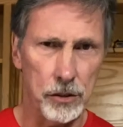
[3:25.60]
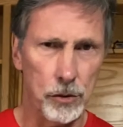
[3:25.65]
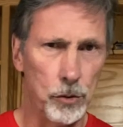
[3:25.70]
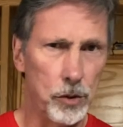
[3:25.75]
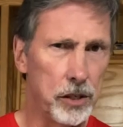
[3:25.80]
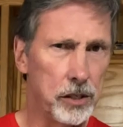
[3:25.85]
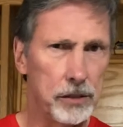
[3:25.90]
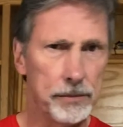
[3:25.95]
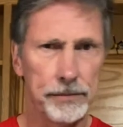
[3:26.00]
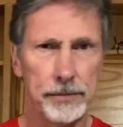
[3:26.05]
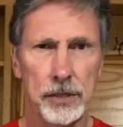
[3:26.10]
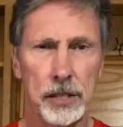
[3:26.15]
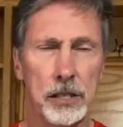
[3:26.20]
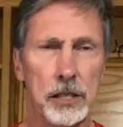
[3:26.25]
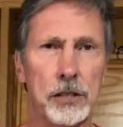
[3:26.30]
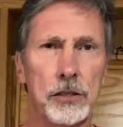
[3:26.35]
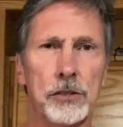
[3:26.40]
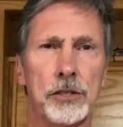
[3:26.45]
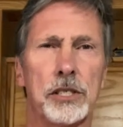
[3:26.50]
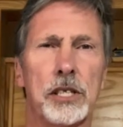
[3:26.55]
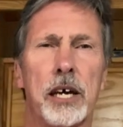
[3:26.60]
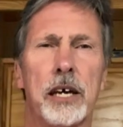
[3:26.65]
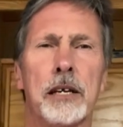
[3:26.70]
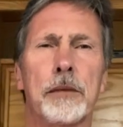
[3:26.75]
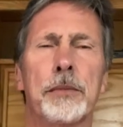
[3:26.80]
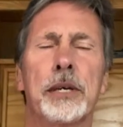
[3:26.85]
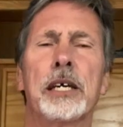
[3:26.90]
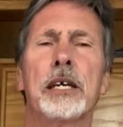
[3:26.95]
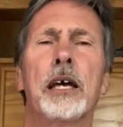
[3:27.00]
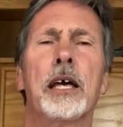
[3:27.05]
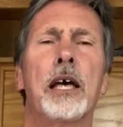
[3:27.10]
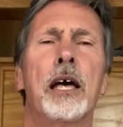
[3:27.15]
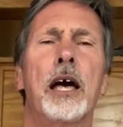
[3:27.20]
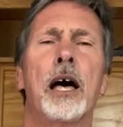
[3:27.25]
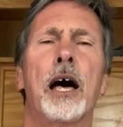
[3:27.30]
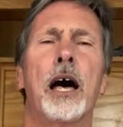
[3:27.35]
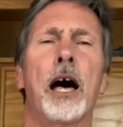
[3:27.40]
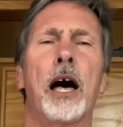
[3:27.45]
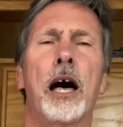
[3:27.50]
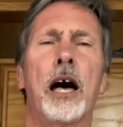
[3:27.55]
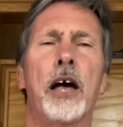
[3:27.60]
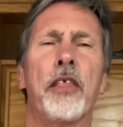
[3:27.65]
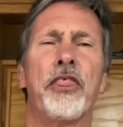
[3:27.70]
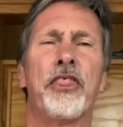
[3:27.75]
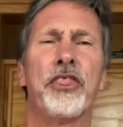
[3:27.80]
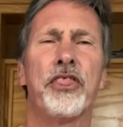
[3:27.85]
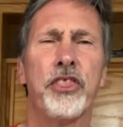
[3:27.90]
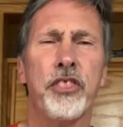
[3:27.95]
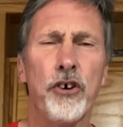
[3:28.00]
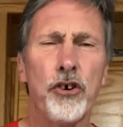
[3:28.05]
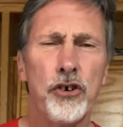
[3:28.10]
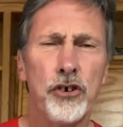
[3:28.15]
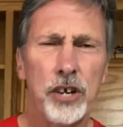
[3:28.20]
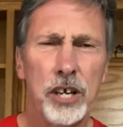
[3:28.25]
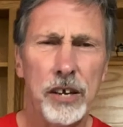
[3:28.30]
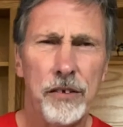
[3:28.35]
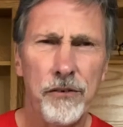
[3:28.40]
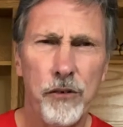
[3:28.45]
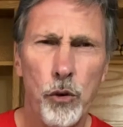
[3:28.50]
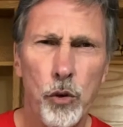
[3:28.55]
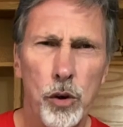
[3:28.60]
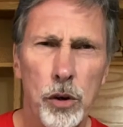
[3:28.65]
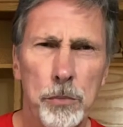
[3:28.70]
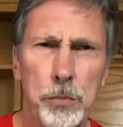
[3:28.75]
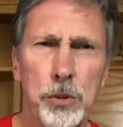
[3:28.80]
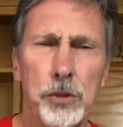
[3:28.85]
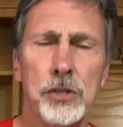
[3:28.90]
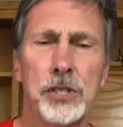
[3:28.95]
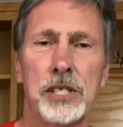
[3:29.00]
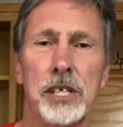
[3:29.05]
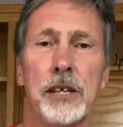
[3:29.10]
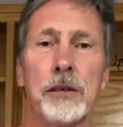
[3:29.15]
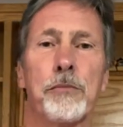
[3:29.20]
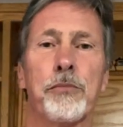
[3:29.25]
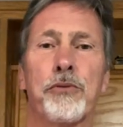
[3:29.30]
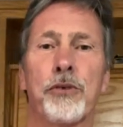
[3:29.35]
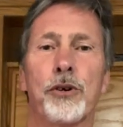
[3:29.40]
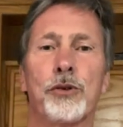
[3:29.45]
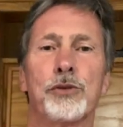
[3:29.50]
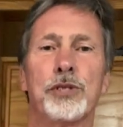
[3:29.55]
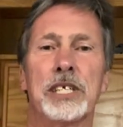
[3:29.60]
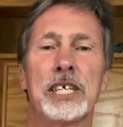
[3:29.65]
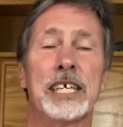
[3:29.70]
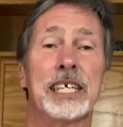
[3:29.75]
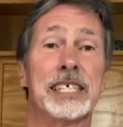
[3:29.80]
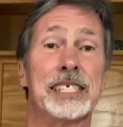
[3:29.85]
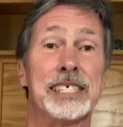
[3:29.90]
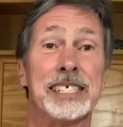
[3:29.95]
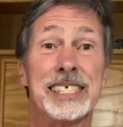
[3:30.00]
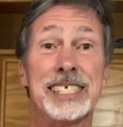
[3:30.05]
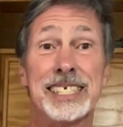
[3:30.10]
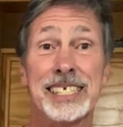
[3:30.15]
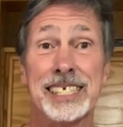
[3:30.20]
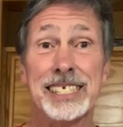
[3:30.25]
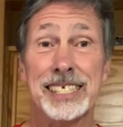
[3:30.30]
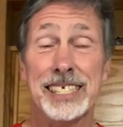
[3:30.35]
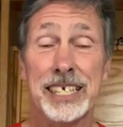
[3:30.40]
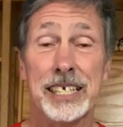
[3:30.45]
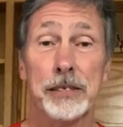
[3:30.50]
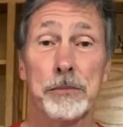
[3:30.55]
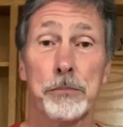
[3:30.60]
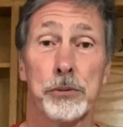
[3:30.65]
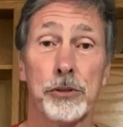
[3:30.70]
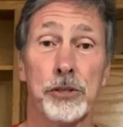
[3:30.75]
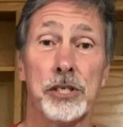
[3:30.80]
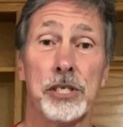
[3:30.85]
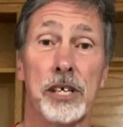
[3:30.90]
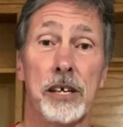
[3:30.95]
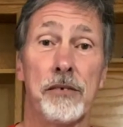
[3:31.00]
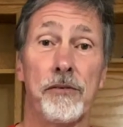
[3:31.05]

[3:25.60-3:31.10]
one on either side of me. 34% protein, 16%